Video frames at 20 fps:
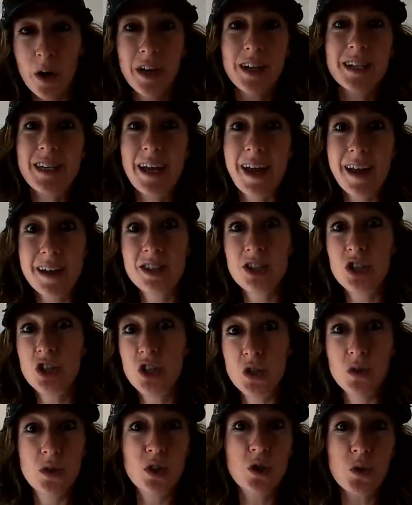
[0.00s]
what it takes
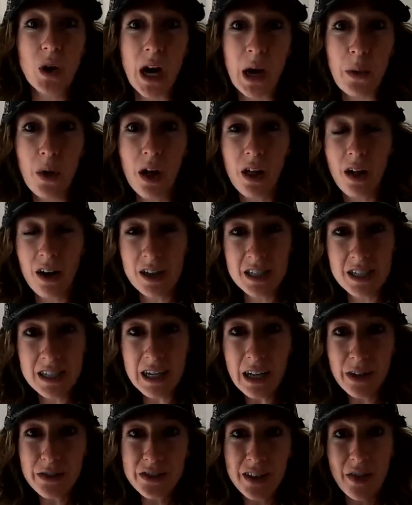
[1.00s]
to do the drywall
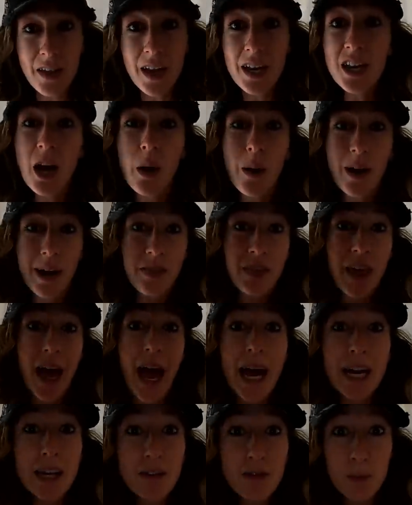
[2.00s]
ourselves. And then knowing at
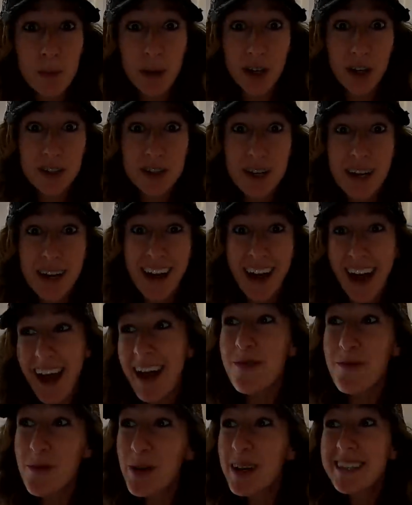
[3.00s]
the end of the build,
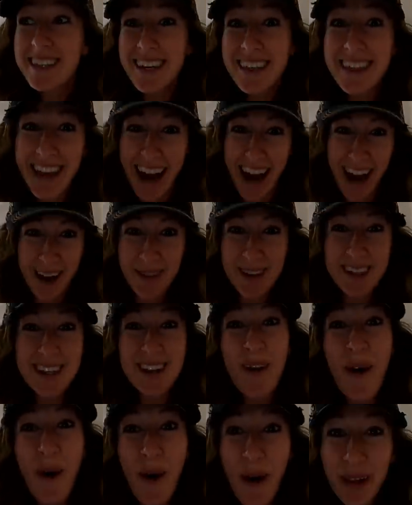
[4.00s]
hey, we did that.
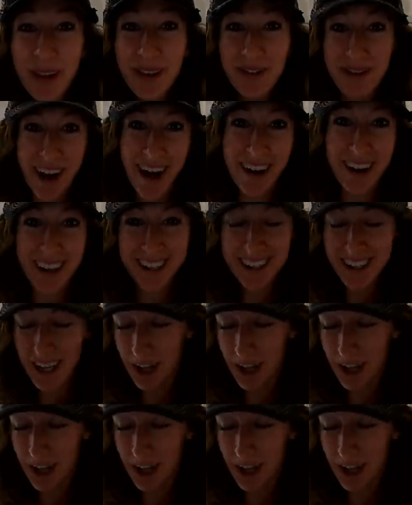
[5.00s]
We did all of that